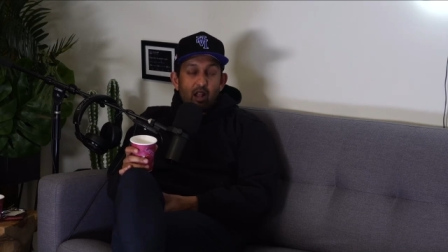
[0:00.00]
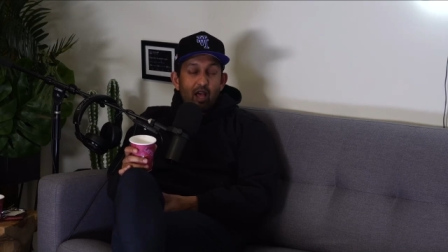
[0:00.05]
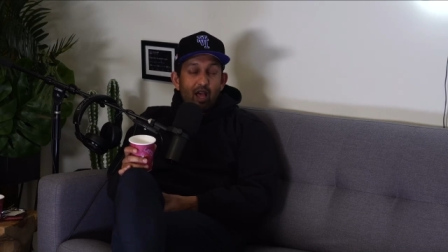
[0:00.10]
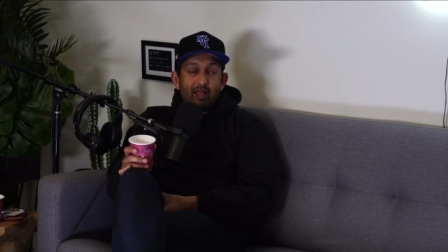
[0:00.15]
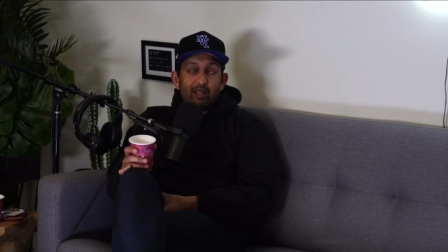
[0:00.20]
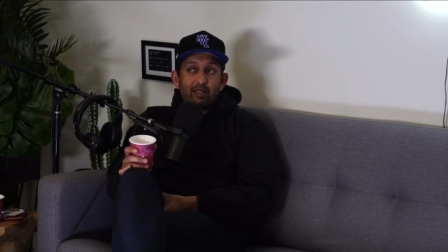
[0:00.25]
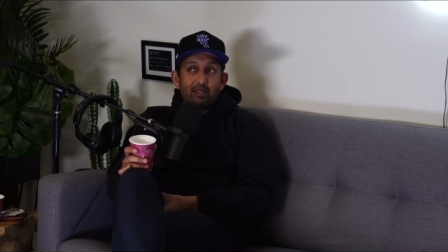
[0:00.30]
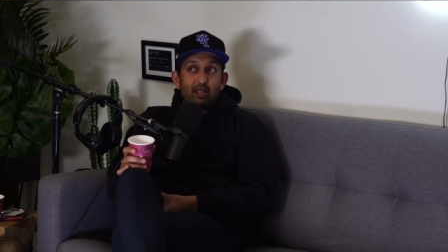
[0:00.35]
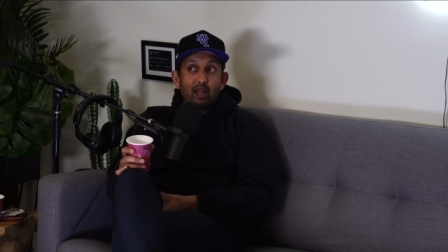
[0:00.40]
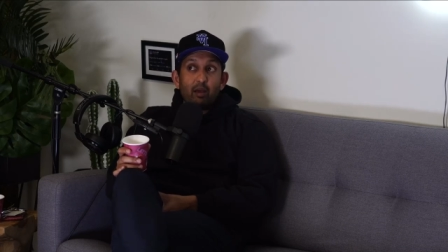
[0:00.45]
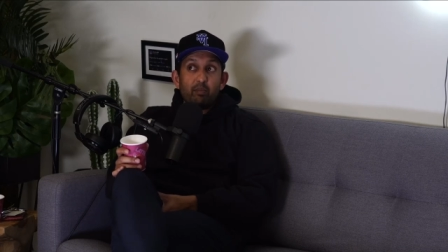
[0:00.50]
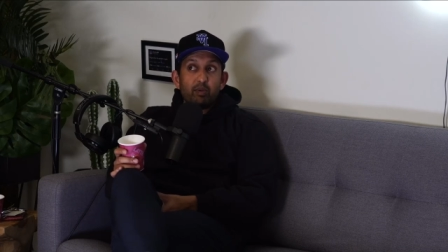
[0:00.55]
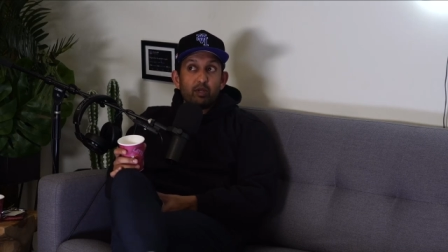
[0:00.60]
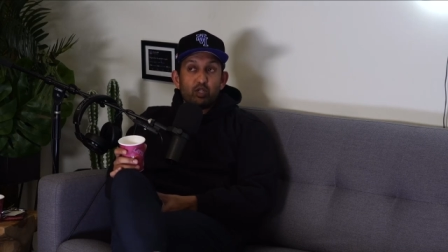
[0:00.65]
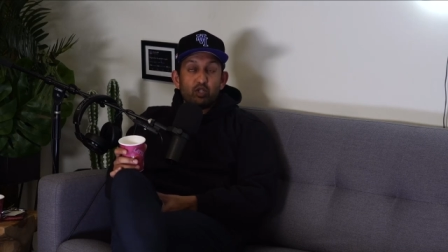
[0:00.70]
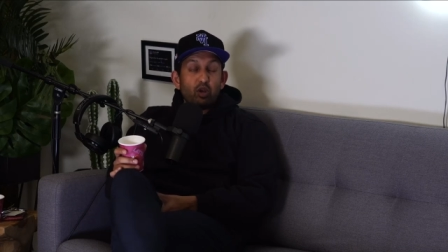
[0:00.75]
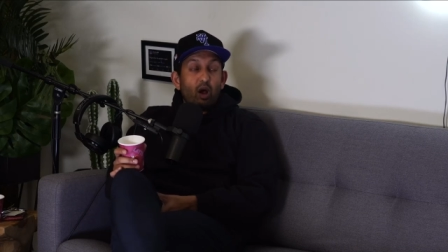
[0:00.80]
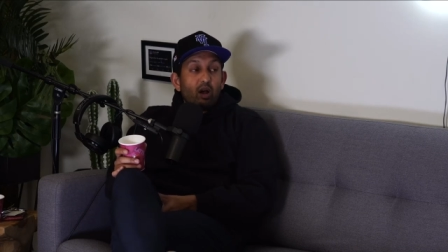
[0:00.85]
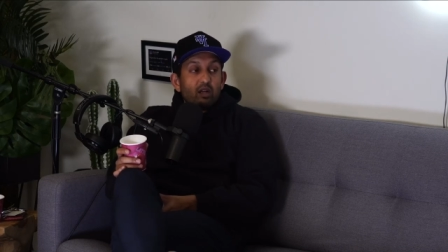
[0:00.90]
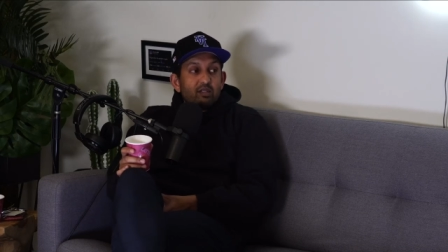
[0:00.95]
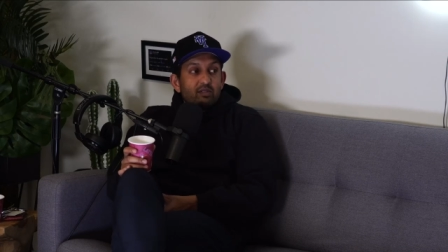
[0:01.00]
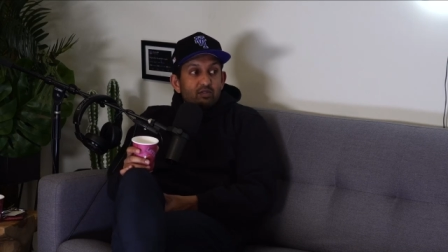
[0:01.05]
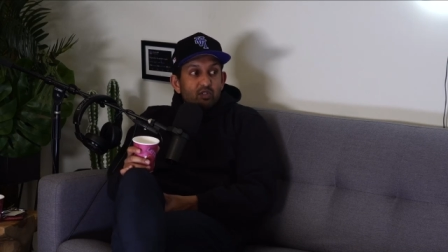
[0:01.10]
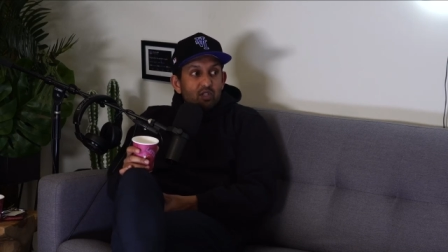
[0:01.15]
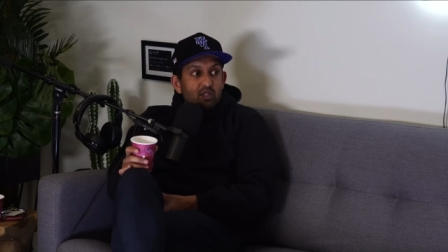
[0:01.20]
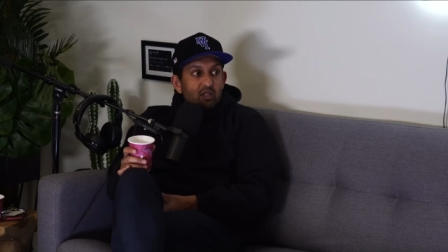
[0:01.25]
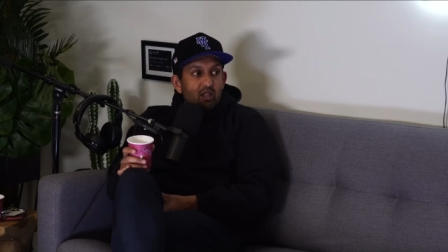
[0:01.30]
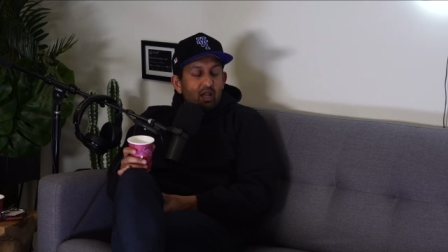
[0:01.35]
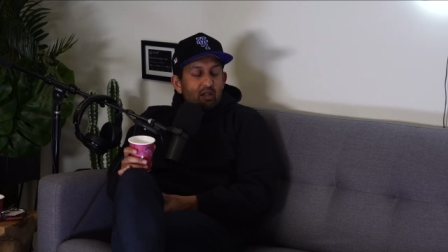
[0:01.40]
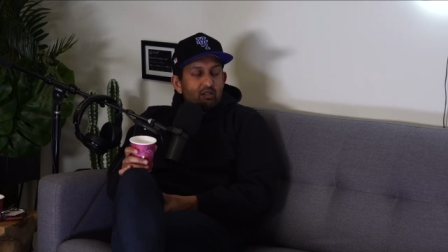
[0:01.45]
I, I'd, I'd be shocked if
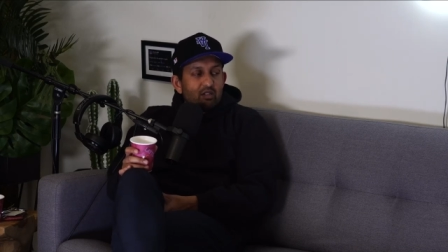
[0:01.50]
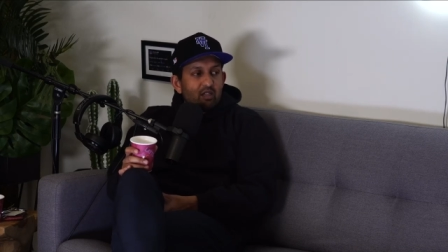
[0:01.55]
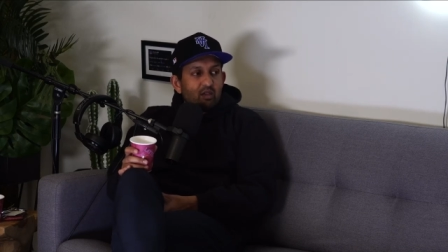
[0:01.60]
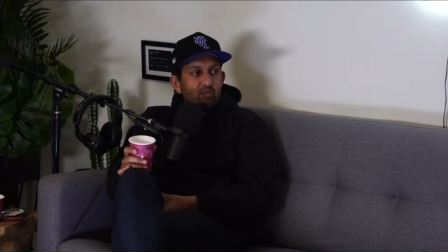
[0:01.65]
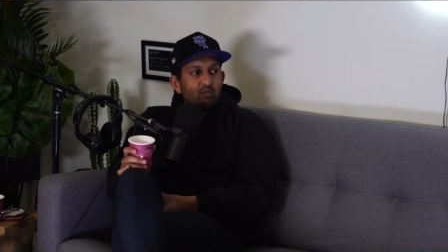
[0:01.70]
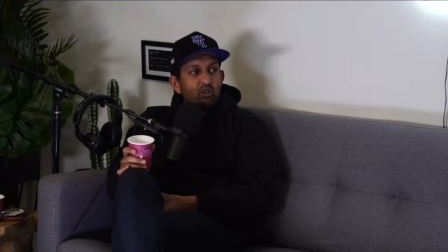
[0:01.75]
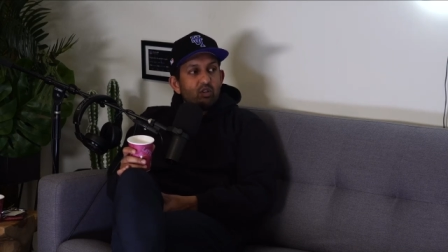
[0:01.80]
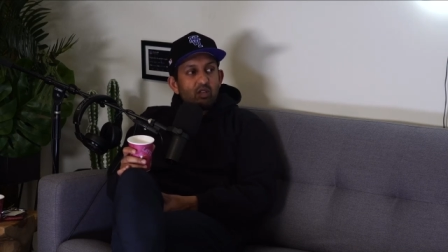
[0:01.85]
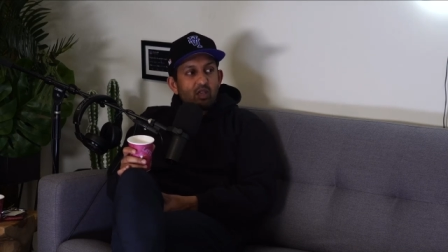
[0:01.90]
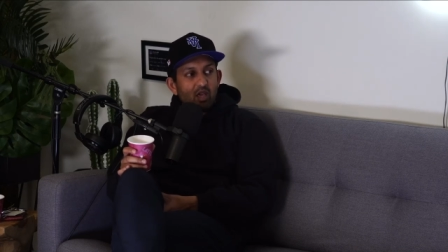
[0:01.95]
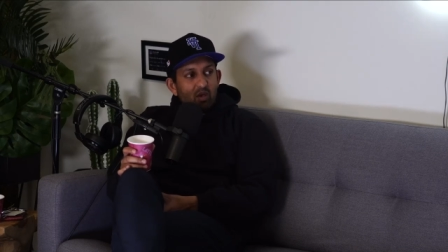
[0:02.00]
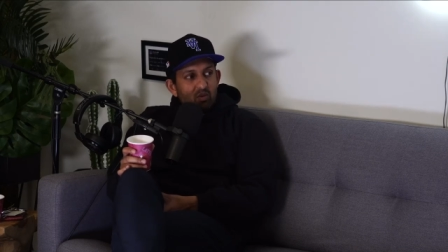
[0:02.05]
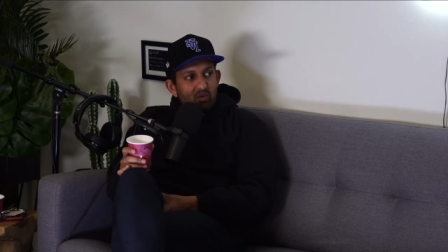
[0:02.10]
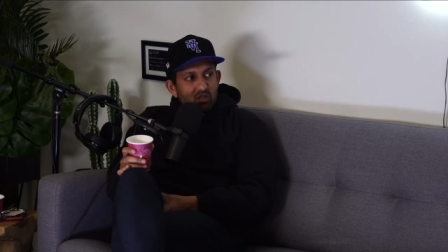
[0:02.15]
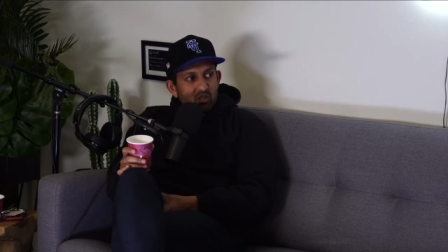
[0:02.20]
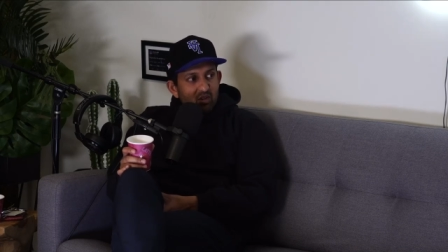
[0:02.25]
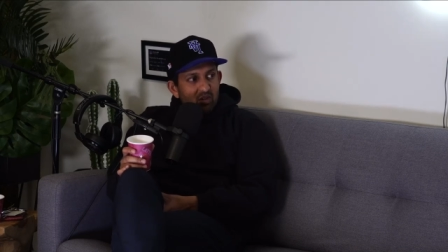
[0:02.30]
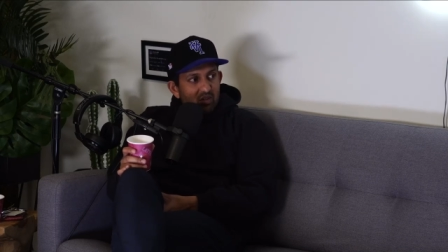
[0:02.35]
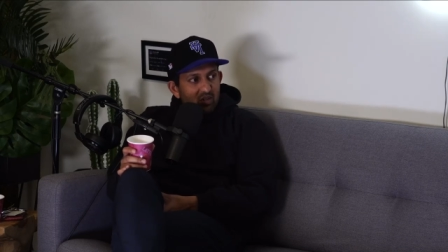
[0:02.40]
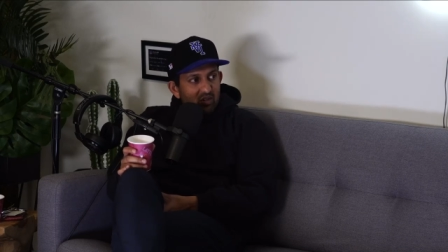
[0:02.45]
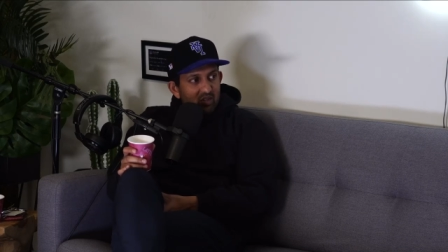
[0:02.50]
she's allowed to communicate with her.